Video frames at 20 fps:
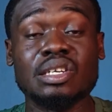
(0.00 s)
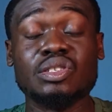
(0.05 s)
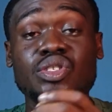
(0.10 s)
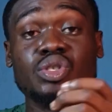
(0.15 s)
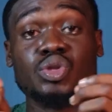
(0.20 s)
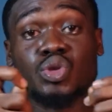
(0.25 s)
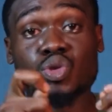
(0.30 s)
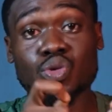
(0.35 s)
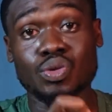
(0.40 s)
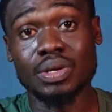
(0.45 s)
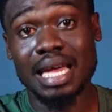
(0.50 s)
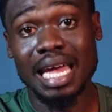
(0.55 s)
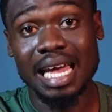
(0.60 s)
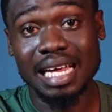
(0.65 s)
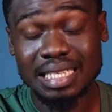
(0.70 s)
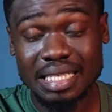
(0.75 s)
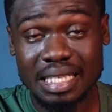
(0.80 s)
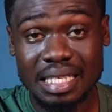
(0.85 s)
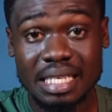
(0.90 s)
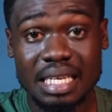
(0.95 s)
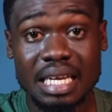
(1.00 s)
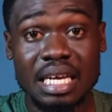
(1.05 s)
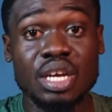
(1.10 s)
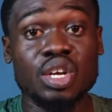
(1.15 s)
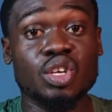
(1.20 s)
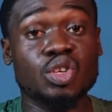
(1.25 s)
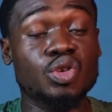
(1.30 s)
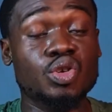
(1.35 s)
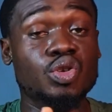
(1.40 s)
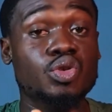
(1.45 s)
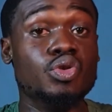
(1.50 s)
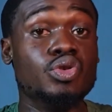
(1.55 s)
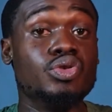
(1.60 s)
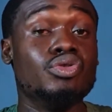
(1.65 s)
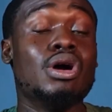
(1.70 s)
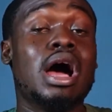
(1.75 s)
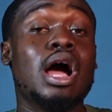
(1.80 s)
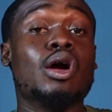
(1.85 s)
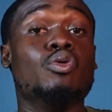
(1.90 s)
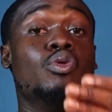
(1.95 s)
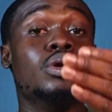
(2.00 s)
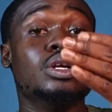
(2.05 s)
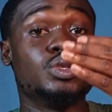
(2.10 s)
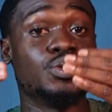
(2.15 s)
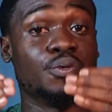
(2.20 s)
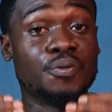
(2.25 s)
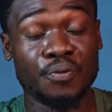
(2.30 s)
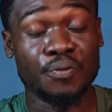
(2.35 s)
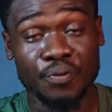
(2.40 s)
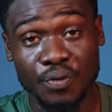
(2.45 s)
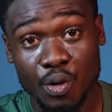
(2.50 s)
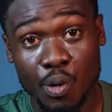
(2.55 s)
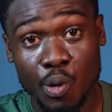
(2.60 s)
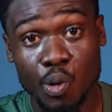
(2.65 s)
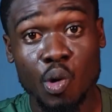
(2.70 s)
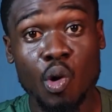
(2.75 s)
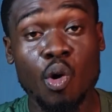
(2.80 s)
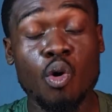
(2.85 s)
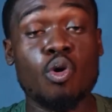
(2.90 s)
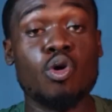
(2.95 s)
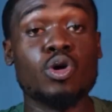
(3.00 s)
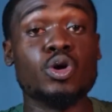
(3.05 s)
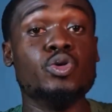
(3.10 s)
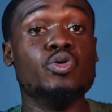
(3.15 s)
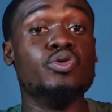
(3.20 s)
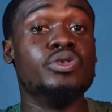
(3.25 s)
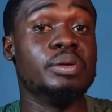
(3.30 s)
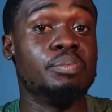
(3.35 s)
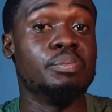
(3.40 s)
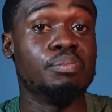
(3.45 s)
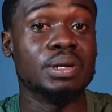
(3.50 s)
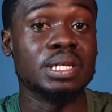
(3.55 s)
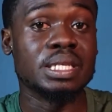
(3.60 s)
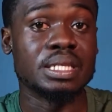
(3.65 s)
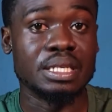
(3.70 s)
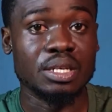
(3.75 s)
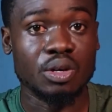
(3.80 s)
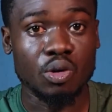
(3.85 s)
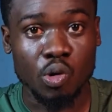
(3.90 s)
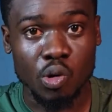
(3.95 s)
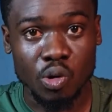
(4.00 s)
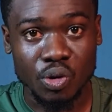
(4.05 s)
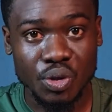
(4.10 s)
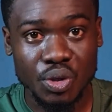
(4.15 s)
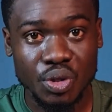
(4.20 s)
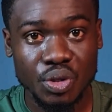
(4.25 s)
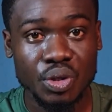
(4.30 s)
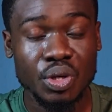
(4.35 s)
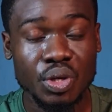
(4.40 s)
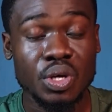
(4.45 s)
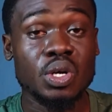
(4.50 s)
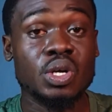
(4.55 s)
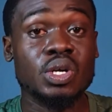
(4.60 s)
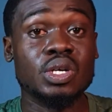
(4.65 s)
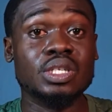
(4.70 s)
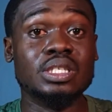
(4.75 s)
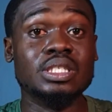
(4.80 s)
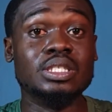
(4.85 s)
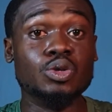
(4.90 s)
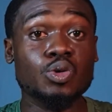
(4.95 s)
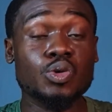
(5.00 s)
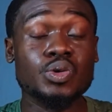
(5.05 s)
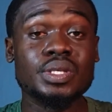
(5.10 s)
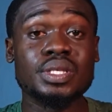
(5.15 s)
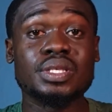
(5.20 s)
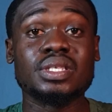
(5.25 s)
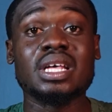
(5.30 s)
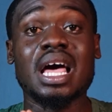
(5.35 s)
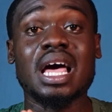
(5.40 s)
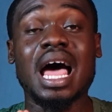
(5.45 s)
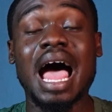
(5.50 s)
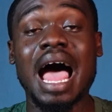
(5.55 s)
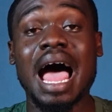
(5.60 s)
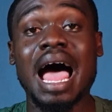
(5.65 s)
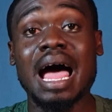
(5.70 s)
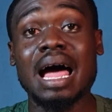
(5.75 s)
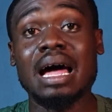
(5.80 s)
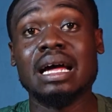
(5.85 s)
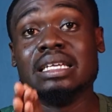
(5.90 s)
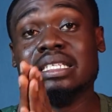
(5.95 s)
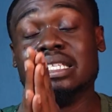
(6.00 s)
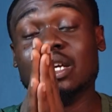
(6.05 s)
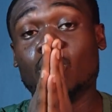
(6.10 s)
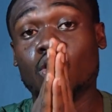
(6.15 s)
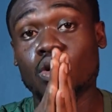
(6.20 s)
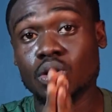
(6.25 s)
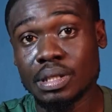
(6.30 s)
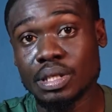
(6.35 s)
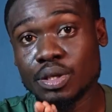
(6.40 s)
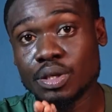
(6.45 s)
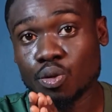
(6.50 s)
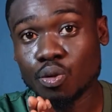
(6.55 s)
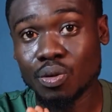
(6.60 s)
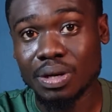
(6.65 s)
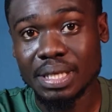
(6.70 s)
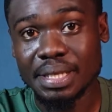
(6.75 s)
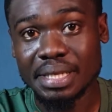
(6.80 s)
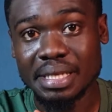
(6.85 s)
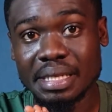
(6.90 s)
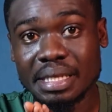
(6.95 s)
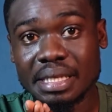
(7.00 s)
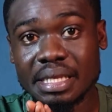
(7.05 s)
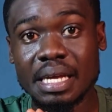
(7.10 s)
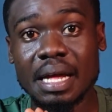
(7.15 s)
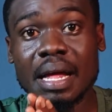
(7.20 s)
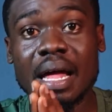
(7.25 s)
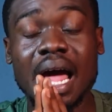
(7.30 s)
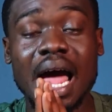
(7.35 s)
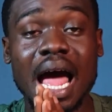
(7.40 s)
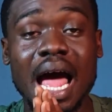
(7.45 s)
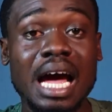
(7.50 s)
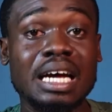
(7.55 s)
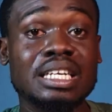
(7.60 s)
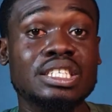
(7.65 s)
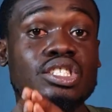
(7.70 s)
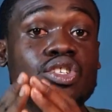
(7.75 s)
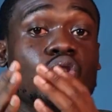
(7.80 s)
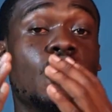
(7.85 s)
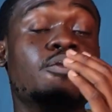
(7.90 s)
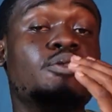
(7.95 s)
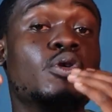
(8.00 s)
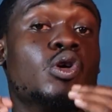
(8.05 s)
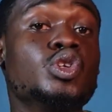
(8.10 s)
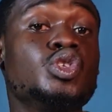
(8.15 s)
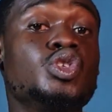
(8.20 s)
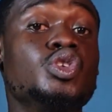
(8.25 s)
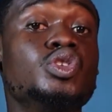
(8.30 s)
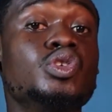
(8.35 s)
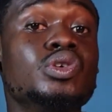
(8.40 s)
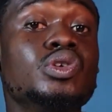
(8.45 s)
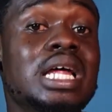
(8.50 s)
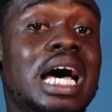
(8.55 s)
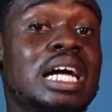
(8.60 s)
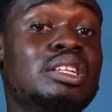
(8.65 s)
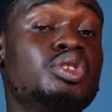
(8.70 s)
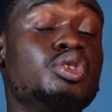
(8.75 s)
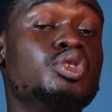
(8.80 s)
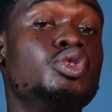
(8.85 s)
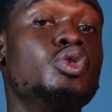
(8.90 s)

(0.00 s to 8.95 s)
you need to get, you know you are going to fail, or you repeat the course. Those are the consequences. And of course, you know that you